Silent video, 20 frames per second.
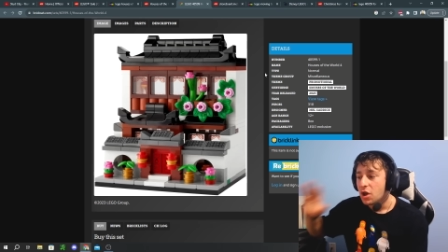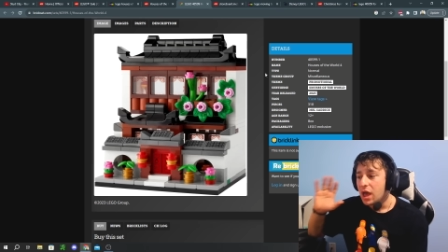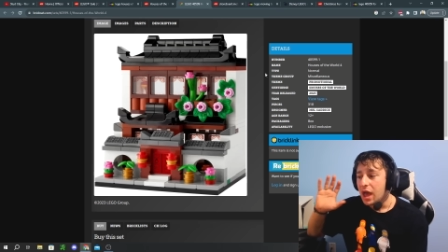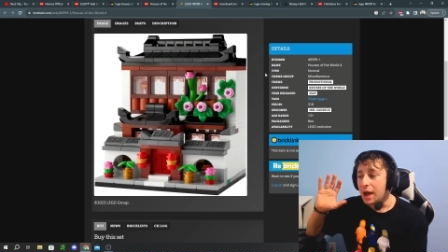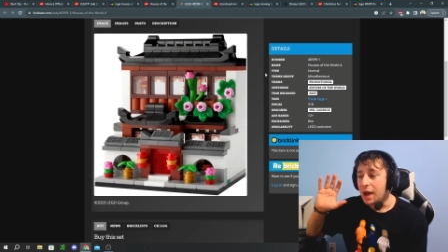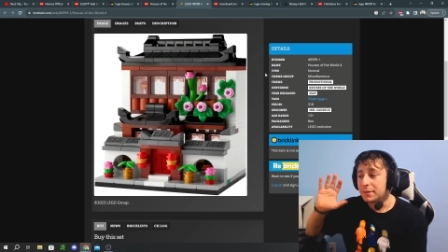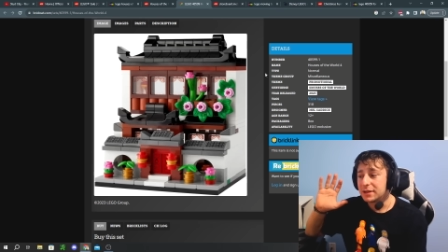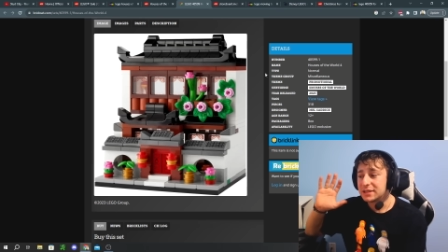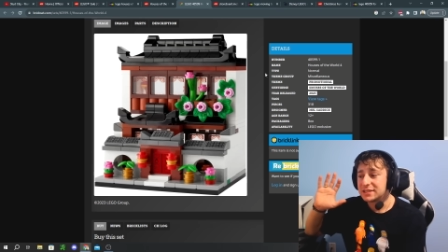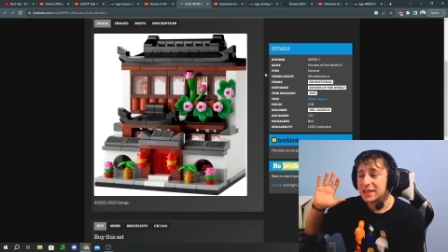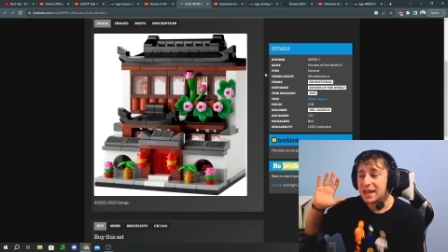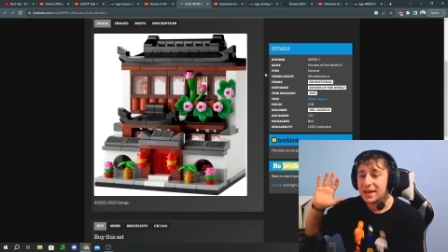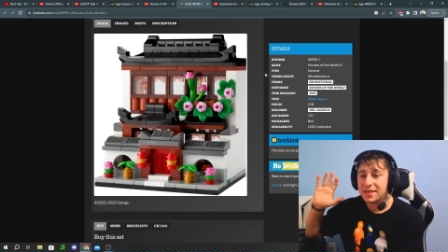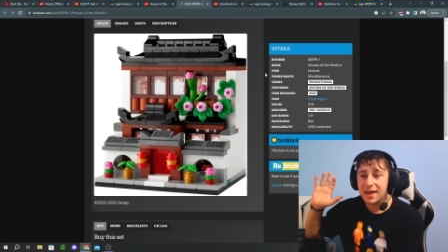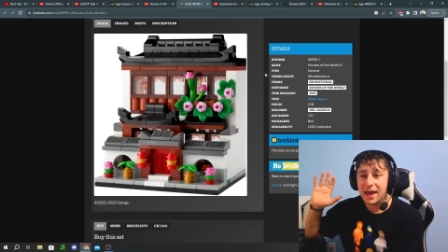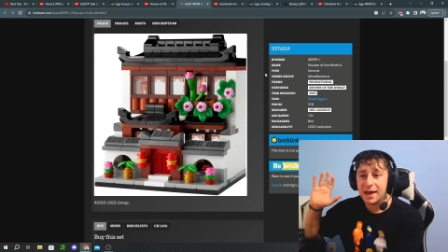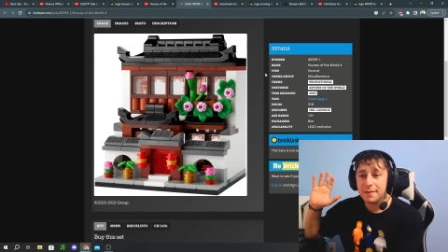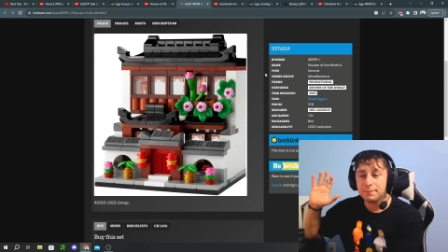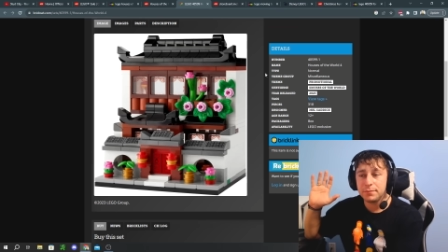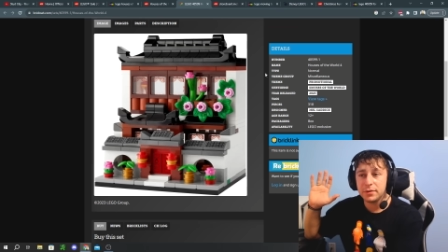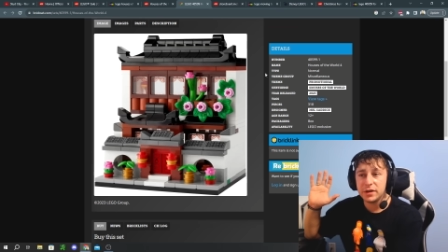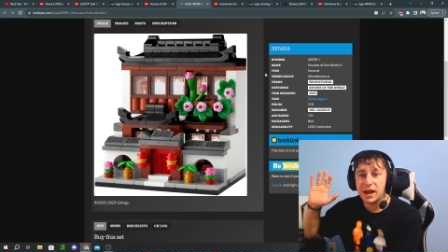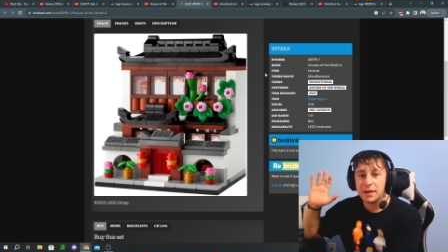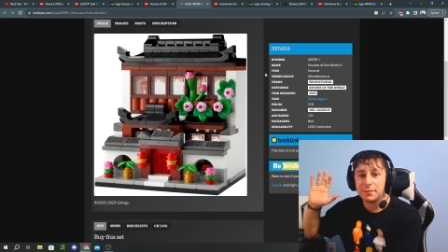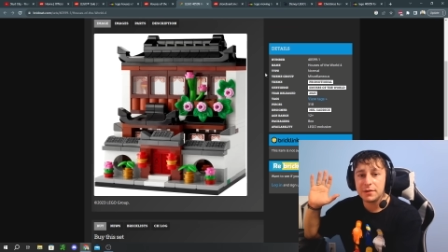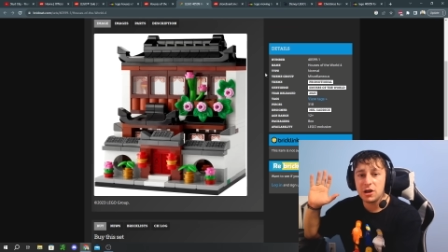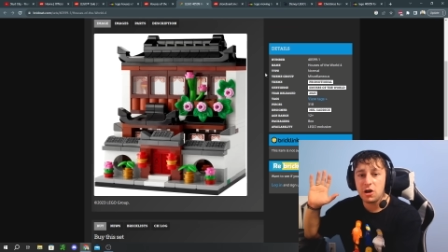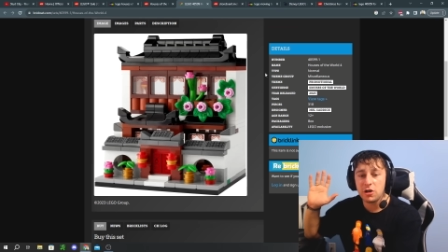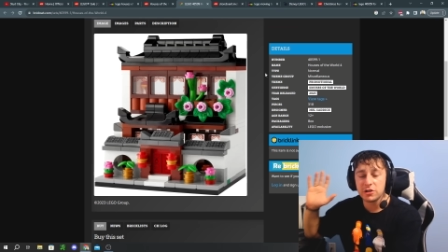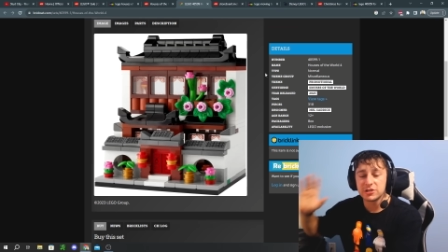I'm going to say that, but I'm
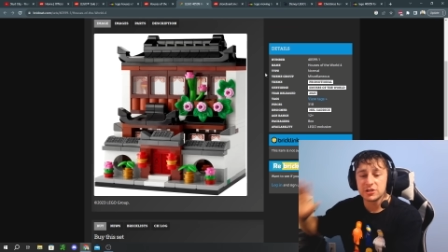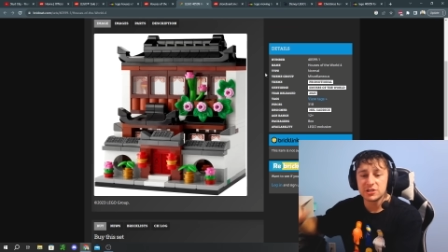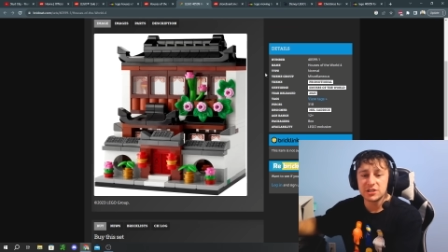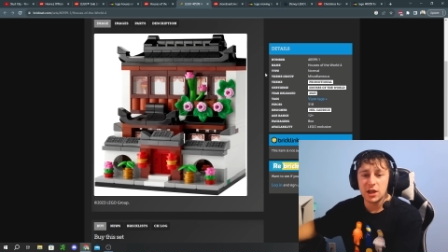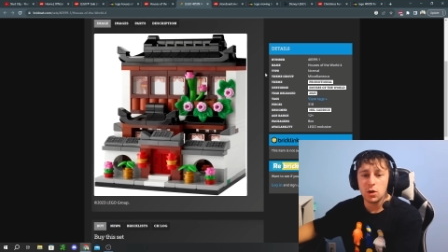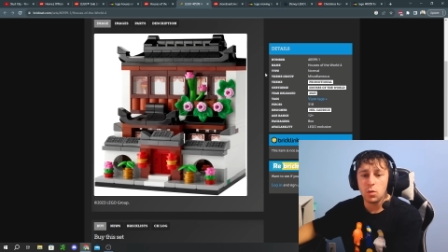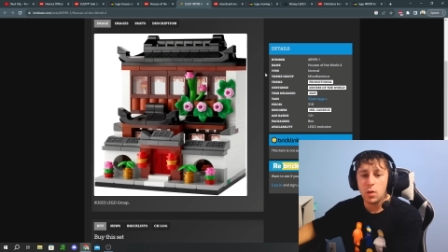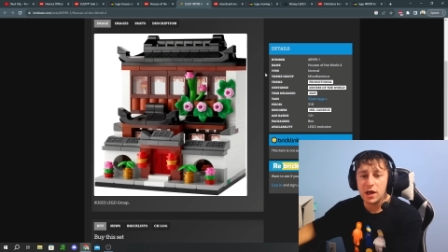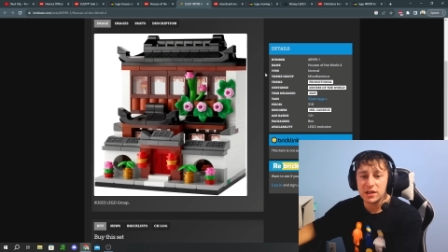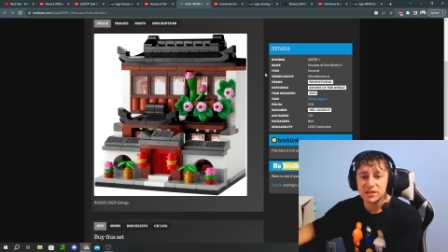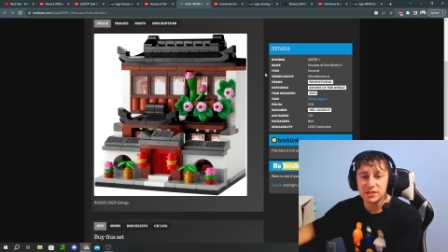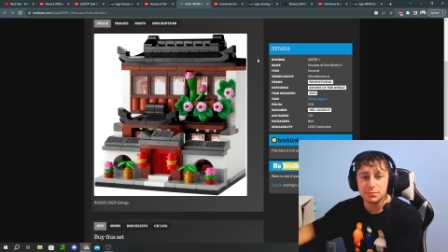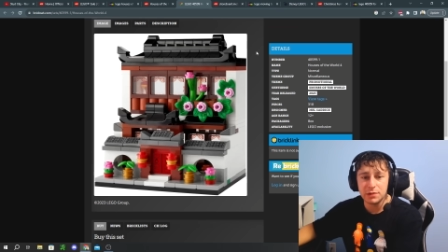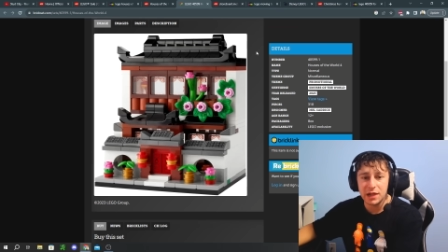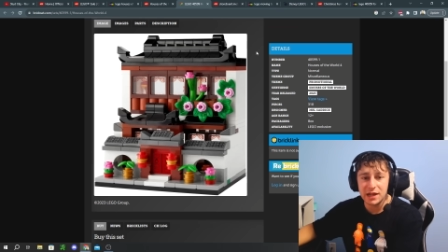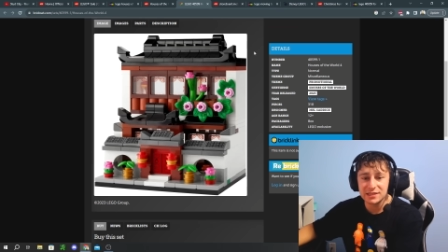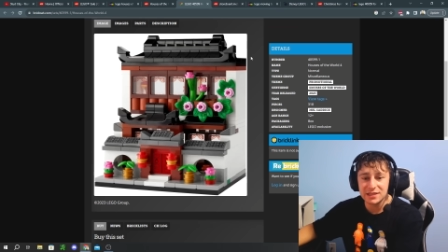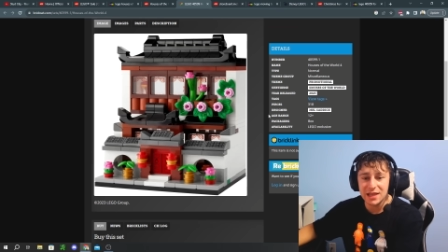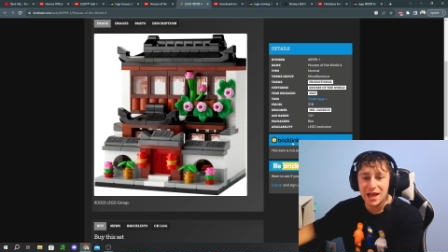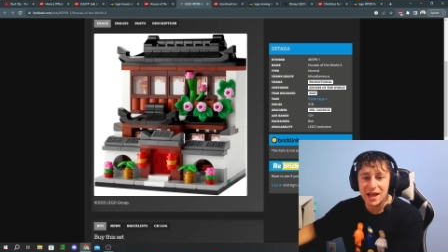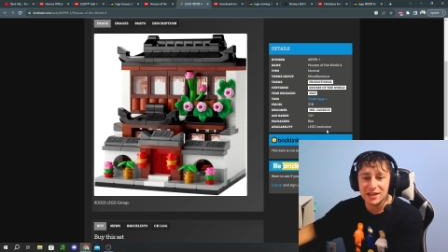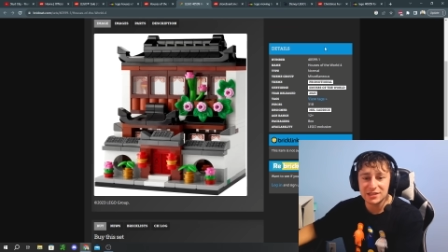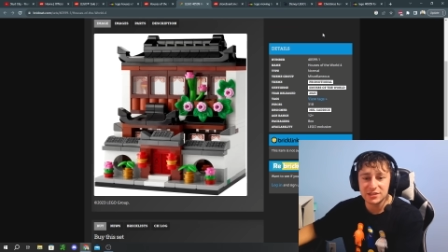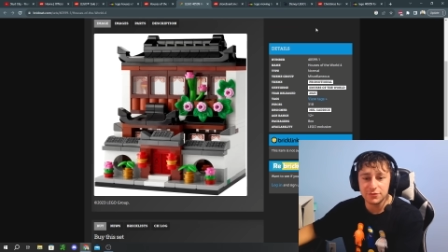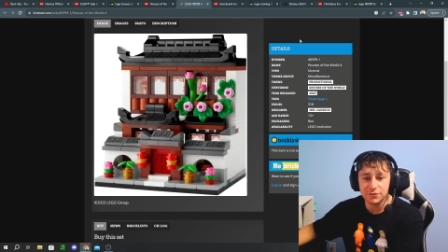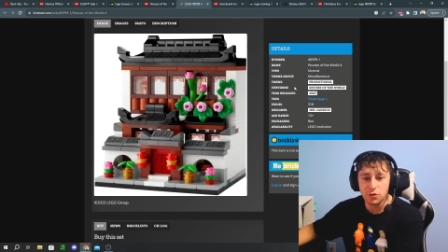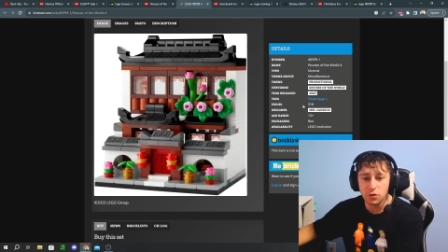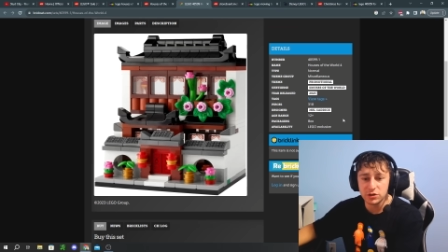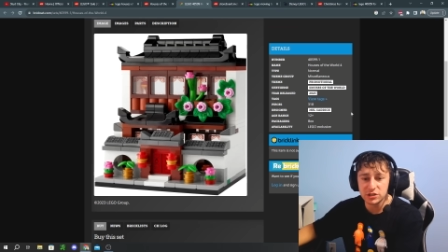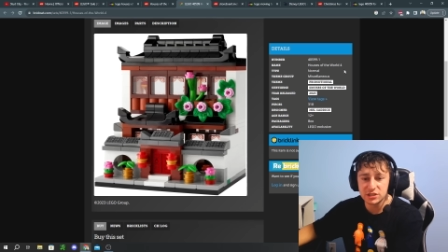going to also say while supplies last,
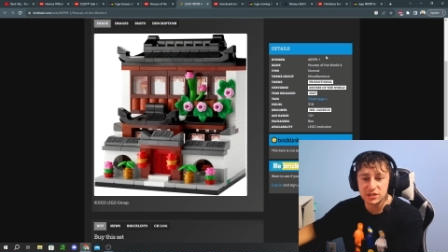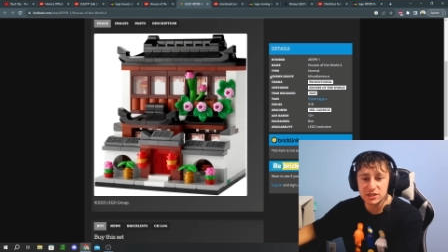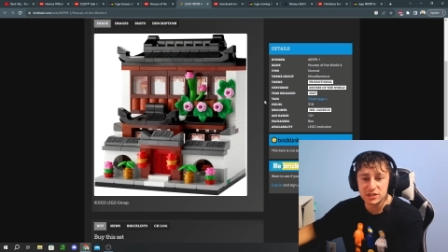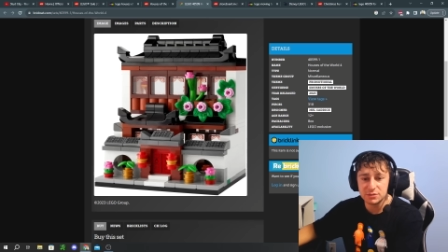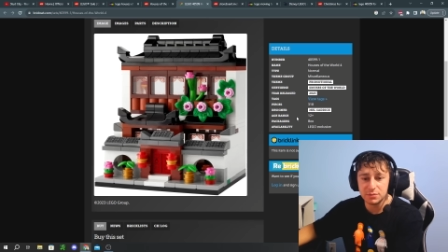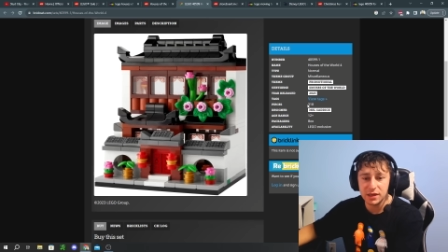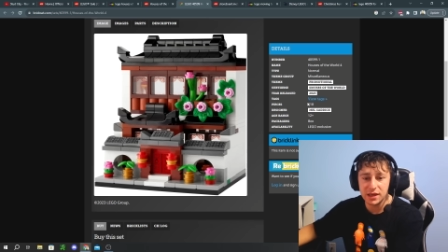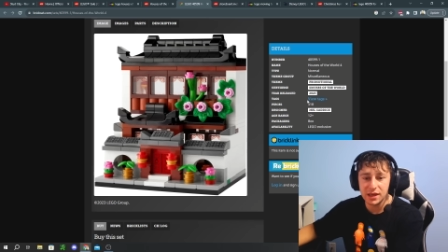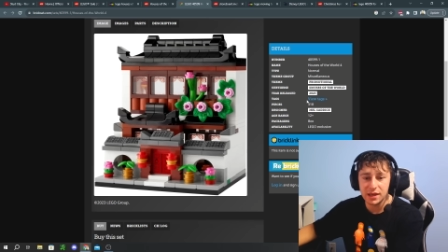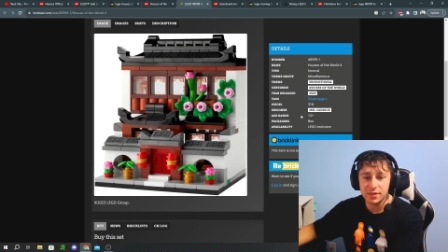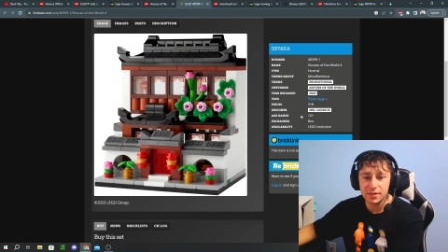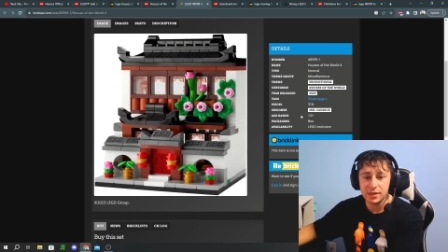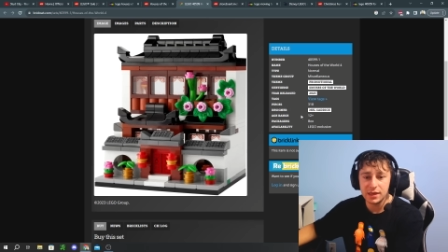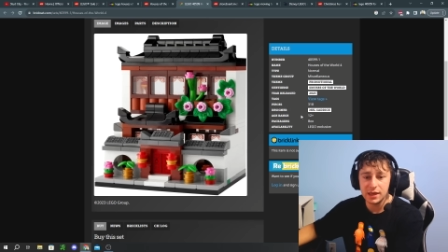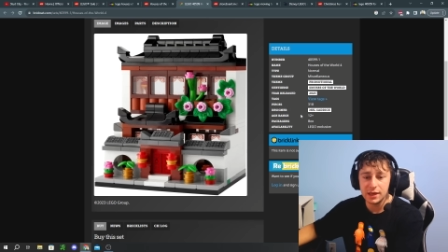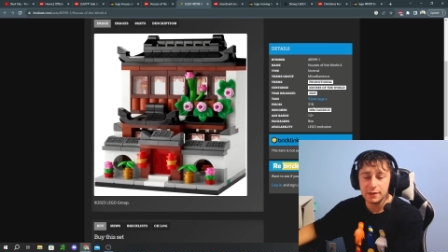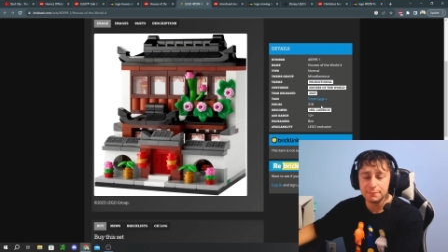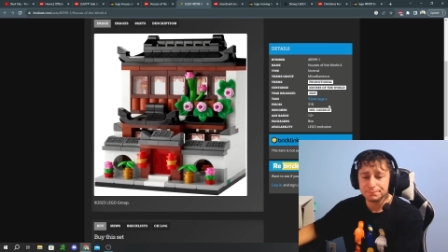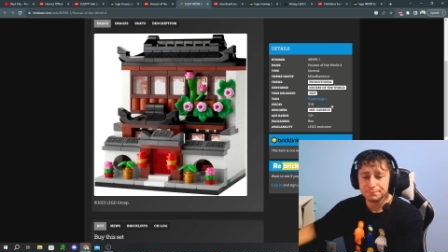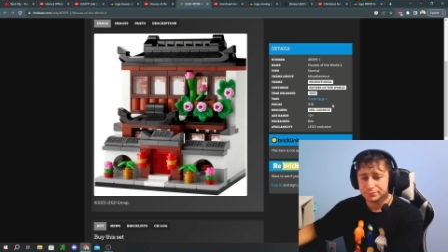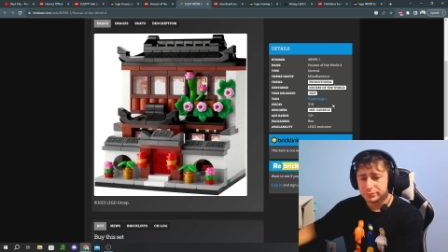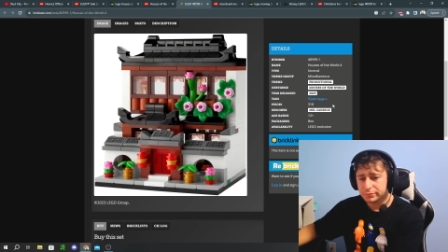of course, this being the